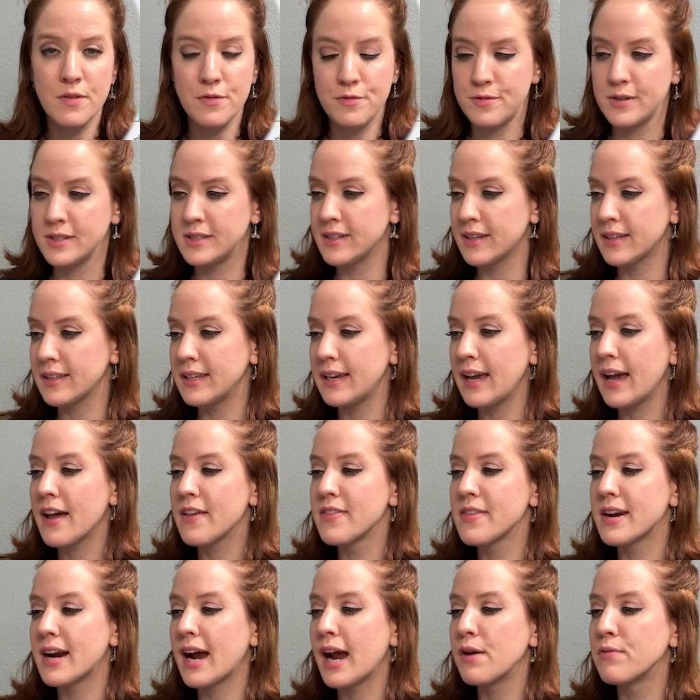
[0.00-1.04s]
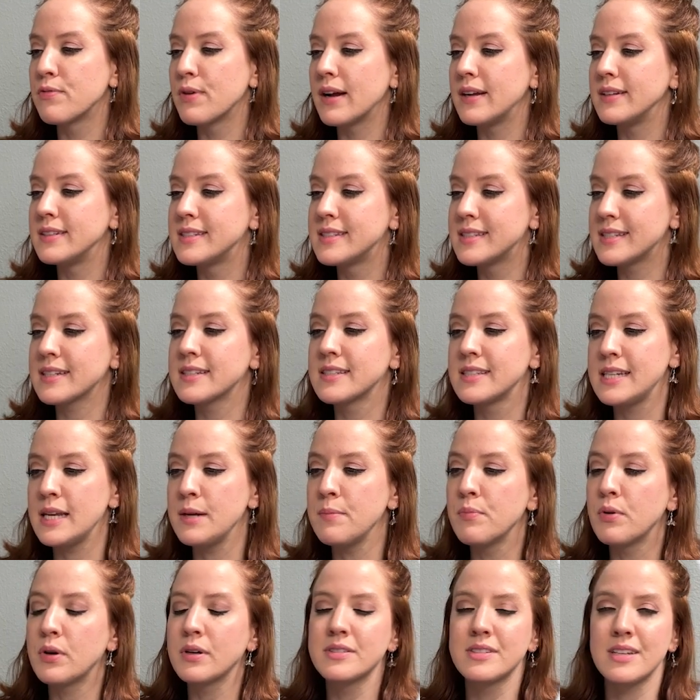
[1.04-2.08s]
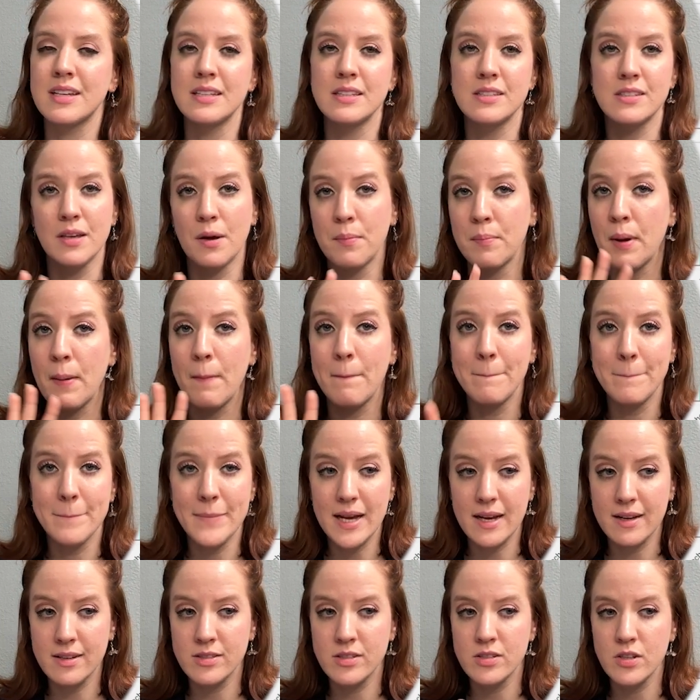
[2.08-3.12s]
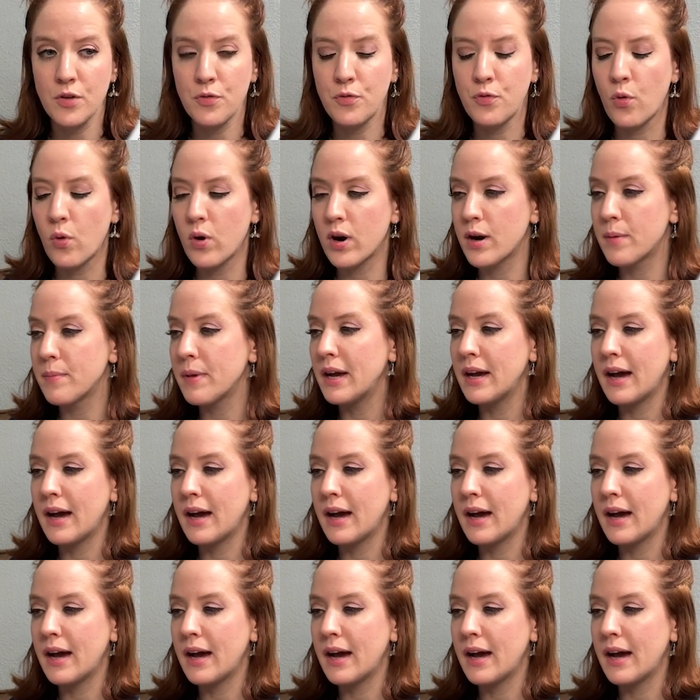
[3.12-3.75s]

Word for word: physically, and then I've read sixteen books in some mix form,